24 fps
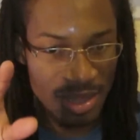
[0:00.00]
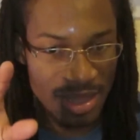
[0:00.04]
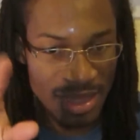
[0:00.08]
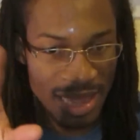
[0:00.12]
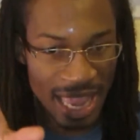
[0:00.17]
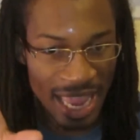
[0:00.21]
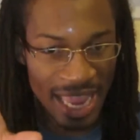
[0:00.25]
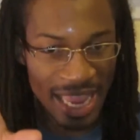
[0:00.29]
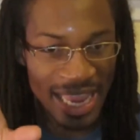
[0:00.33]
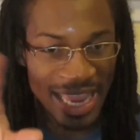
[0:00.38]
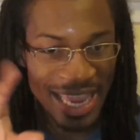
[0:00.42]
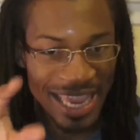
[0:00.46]

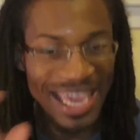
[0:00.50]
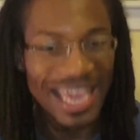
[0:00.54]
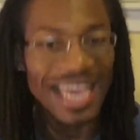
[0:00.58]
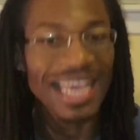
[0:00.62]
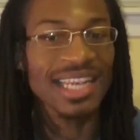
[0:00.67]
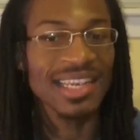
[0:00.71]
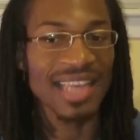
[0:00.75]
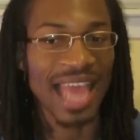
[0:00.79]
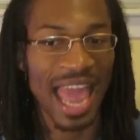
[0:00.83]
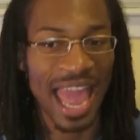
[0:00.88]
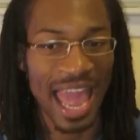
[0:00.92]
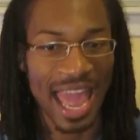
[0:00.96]
They
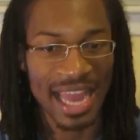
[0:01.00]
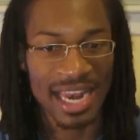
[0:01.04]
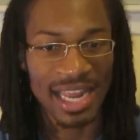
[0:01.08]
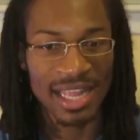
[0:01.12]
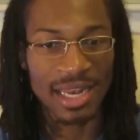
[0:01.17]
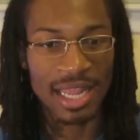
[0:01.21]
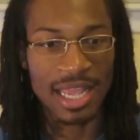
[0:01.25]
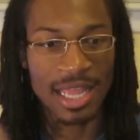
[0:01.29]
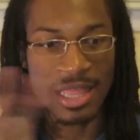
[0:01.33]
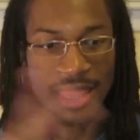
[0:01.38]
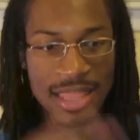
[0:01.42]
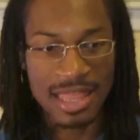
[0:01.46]
hint at
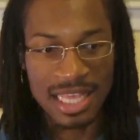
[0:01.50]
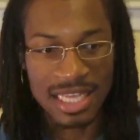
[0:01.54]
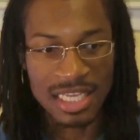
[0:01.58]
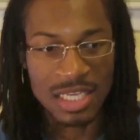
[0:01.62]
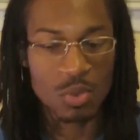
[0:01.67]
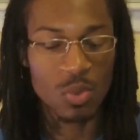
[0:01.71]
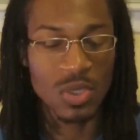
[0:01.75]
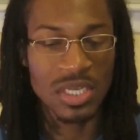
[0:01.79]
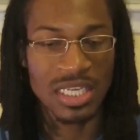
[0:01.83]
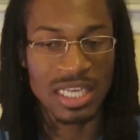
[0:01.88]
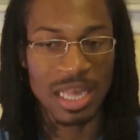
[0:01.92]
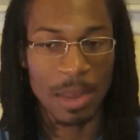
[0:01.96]
it in
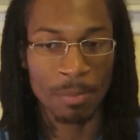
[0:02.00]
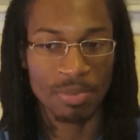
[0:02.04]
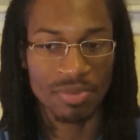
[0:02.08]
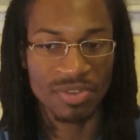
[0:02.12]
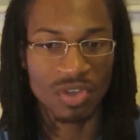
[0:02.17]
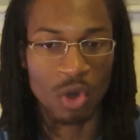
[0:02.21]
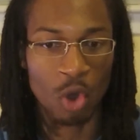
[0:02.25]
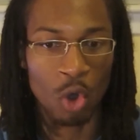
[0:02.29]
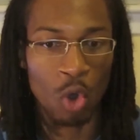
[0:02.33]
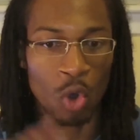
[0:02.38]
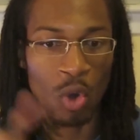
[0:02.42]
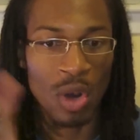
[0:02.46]
this week's
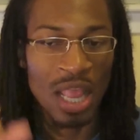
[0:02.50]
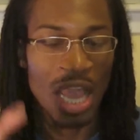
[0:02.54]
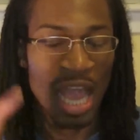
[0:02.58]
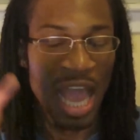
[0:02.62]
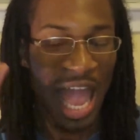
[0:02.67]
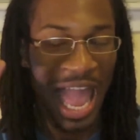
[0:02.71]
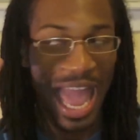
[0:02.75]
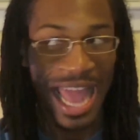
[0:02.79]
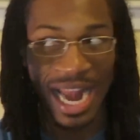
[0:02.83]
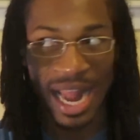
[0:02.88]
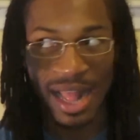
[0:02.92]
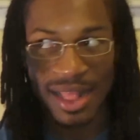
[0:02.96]
episode,
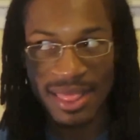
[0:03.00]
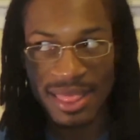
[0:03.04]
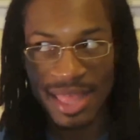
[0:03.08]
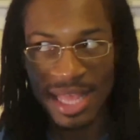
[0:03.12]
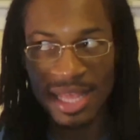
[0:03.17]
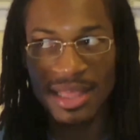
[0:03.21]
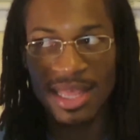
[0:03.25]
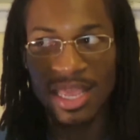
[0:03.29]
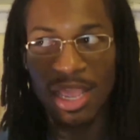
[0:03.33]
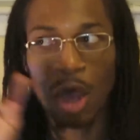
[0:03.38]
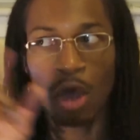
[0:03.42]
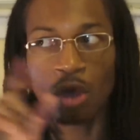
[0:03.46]
and I
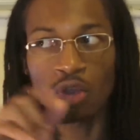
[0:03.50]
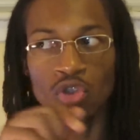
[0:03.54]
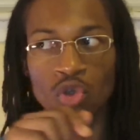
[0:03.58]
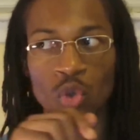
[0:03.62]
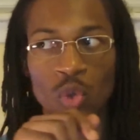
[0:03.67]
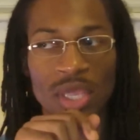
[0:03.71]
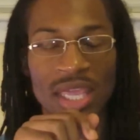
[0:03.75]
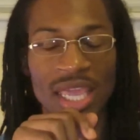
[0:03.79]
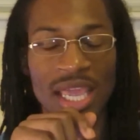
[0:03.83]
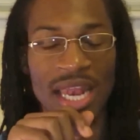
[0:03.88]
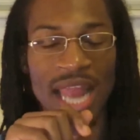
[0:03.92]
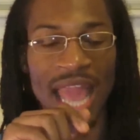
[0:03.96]
think they
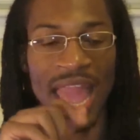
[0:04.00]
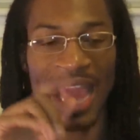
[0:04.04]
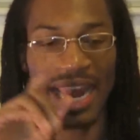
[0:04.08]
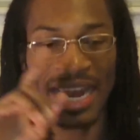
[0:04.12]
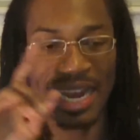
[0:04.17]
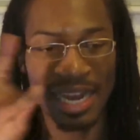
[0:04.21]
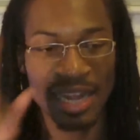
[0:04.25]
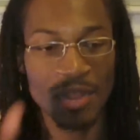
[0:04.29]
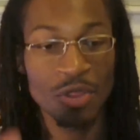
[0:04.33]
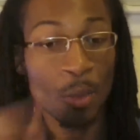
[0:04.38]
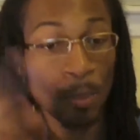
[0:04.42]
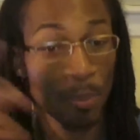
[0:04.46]
also hint at
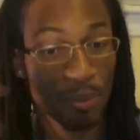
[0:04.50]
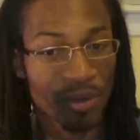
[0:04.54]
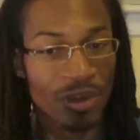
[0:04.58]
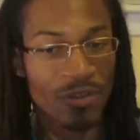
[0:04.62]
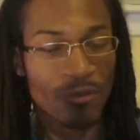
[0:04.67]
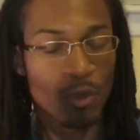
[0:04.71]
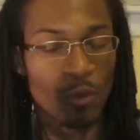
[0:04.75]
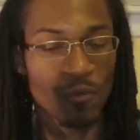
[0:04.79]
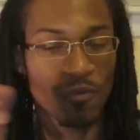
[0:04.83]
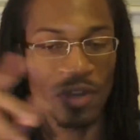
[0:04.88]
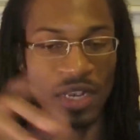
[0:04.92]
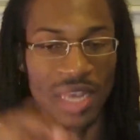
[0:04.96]
it in the
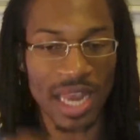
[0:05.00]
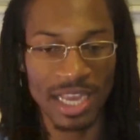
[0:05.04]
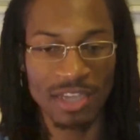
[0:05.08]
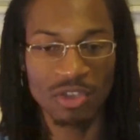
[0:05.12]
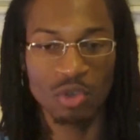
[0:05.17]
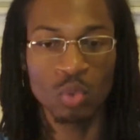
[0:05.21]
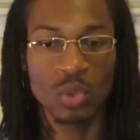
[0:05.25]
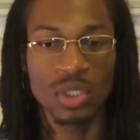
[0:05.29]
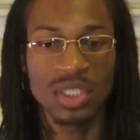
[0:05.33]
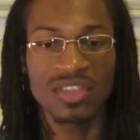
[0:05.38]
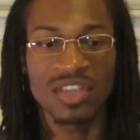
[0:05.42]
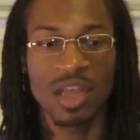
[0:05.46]
preview for
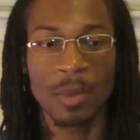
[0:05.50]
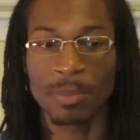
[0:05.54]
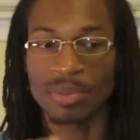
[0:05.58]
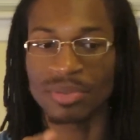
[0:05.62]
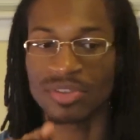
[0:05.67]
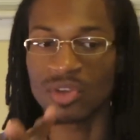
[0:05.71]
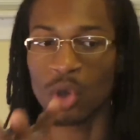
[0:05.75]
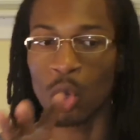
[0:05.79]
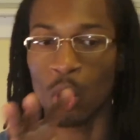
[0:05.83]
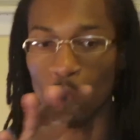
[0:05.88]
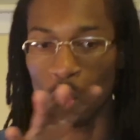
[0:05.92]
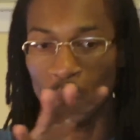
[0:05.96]
next week's
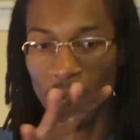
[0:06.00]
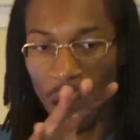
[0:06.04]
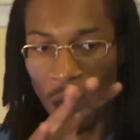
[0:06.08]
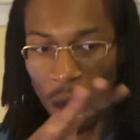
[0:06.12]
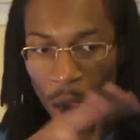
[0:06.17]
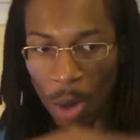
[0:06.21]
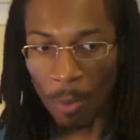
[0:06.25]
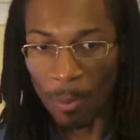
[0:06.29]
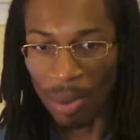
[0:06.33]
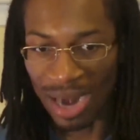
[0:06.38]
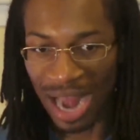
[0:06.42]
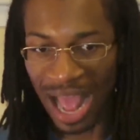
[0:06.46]
episode,
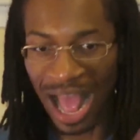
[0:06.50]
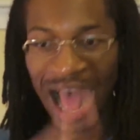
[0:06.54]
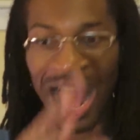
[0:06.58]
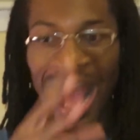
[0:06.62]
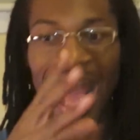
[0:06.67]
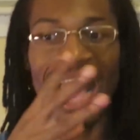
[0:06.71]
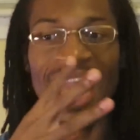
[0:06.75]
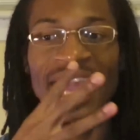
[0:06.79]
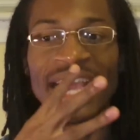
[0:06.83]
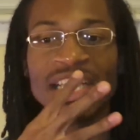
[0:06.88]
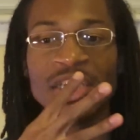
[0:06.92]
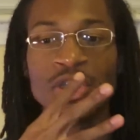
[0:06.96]
but
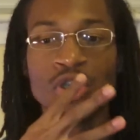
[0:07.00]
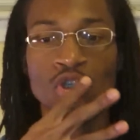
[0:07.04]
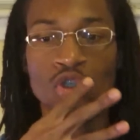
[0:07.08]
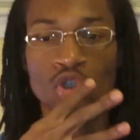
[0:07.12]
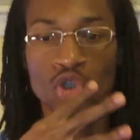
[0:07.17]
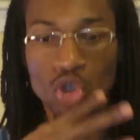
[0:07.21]
I